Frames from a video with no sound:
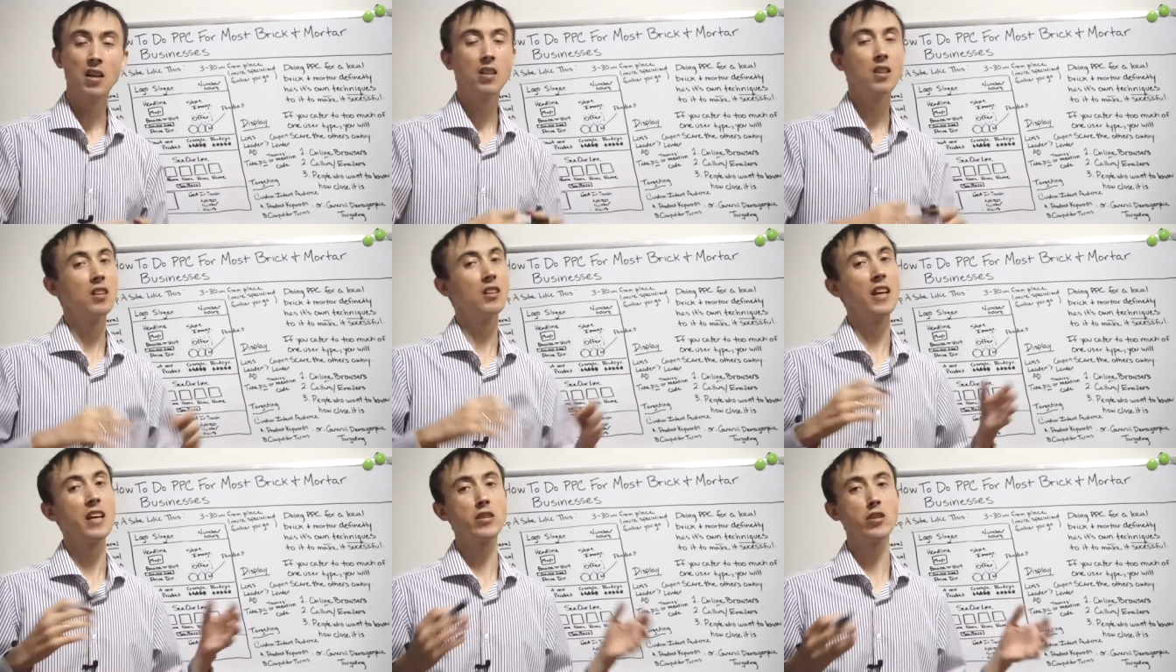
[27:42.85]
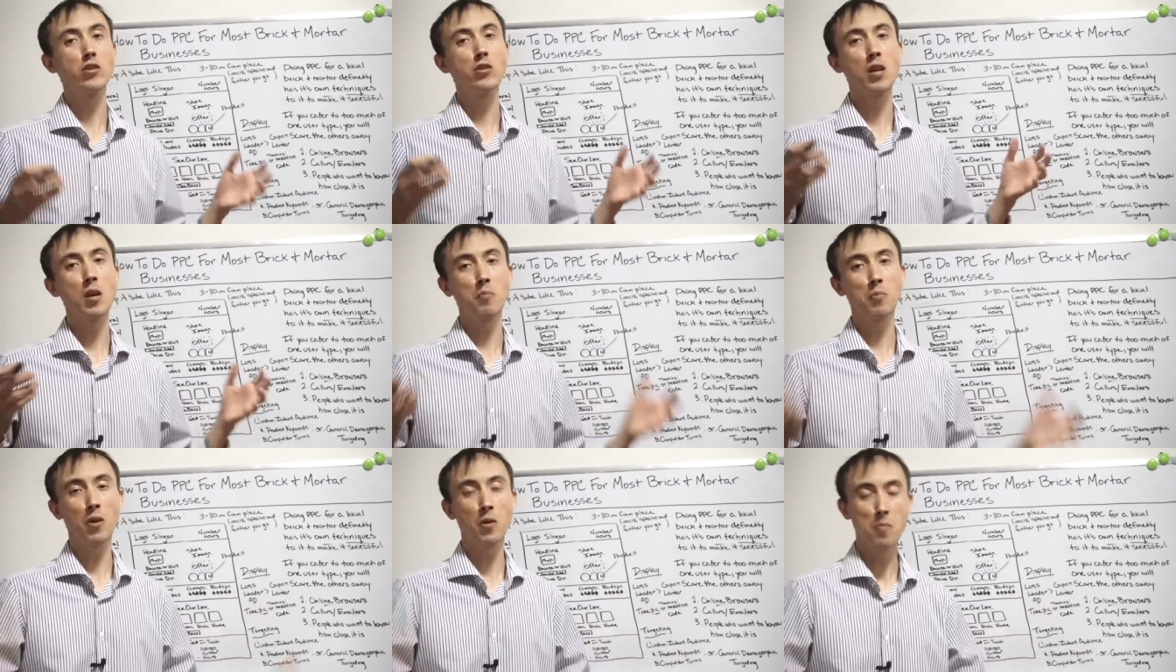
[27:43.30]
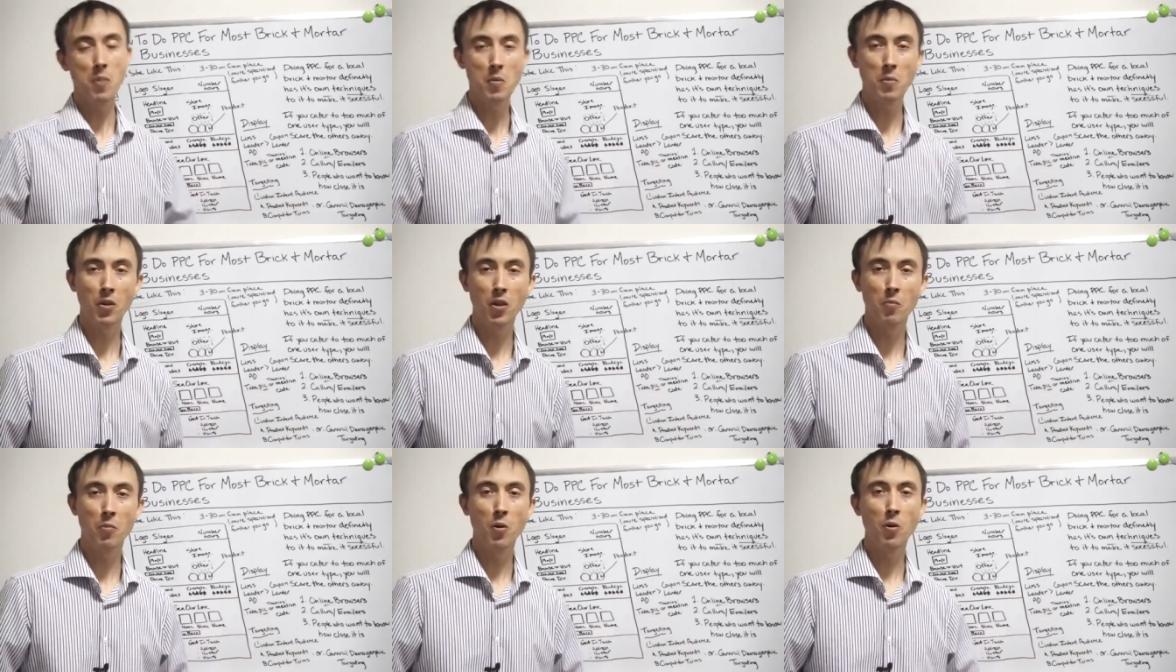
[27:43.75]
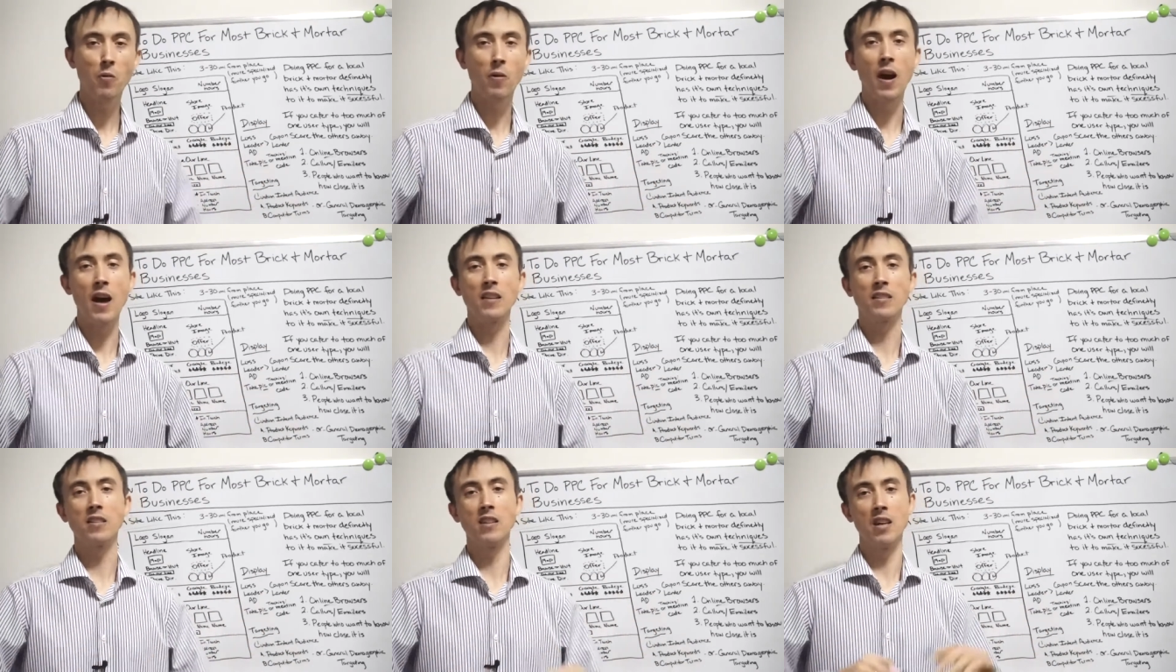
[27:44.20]
The less you get people to
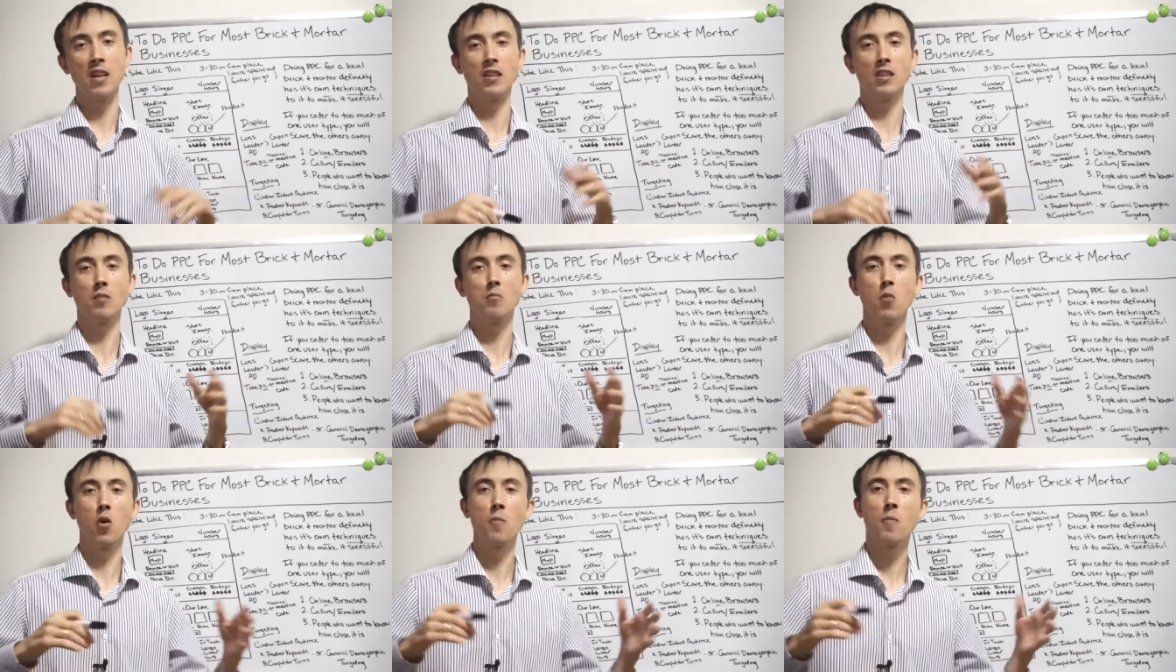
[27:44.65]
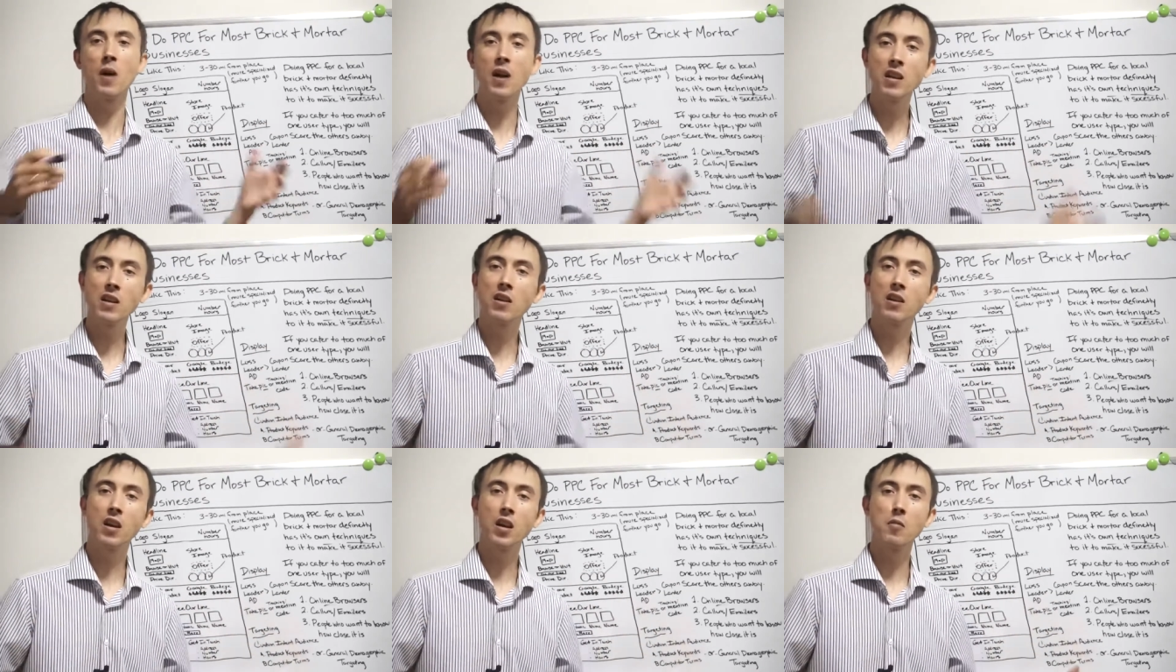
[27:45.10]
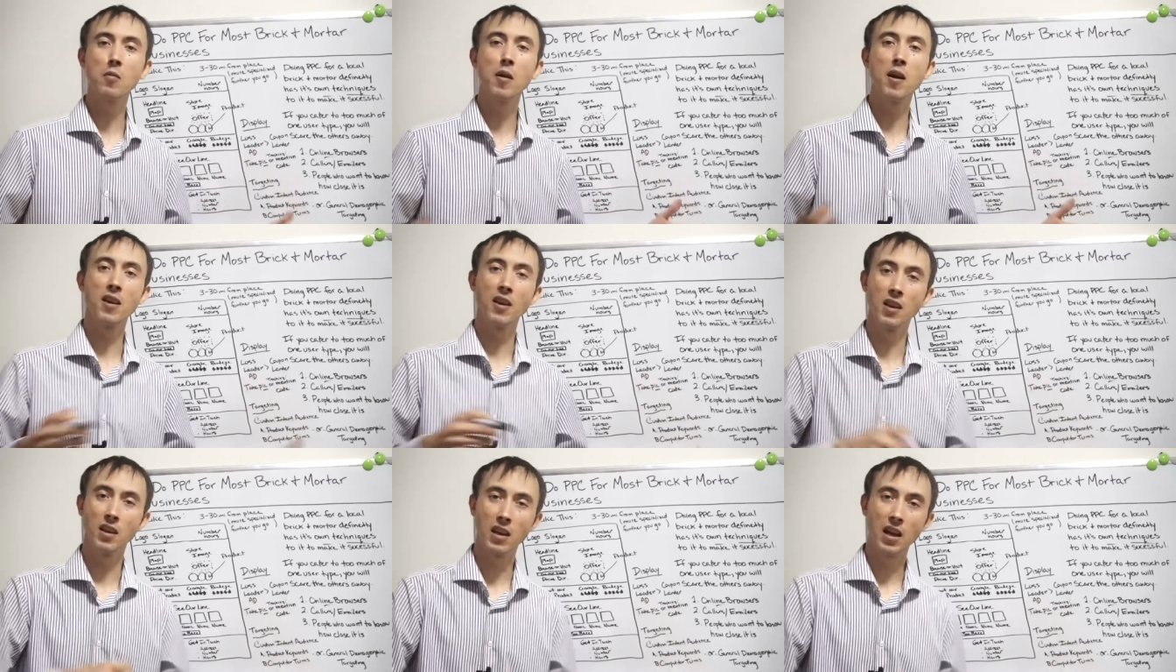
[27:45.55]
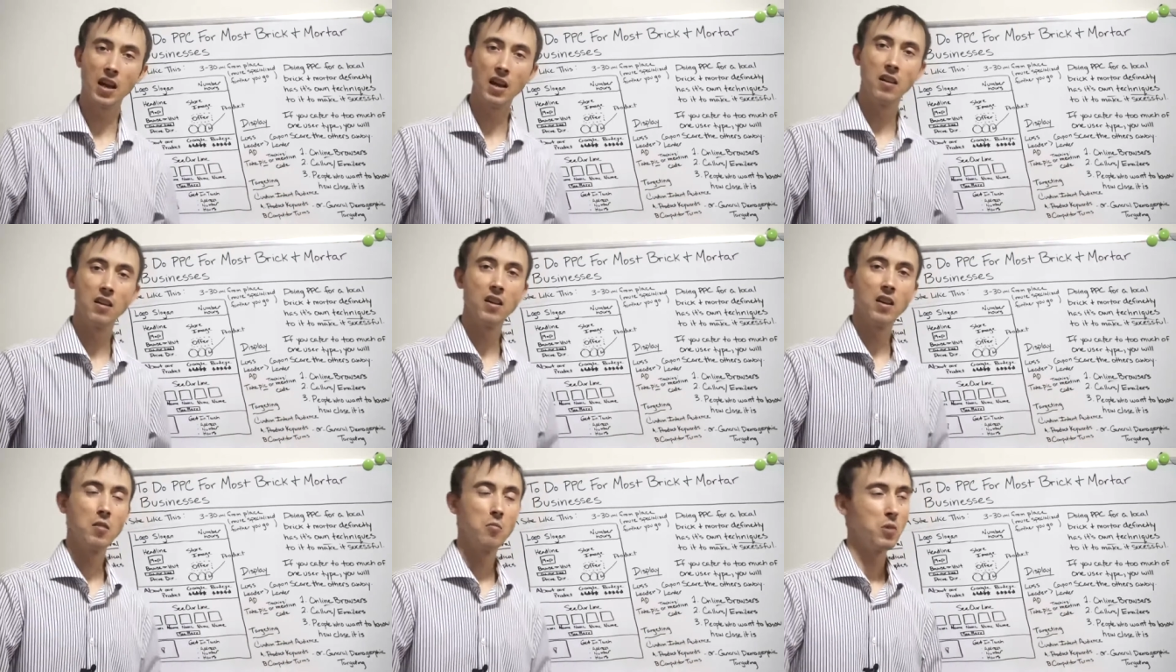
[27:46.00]
procrastinate, the more money you're going to make again,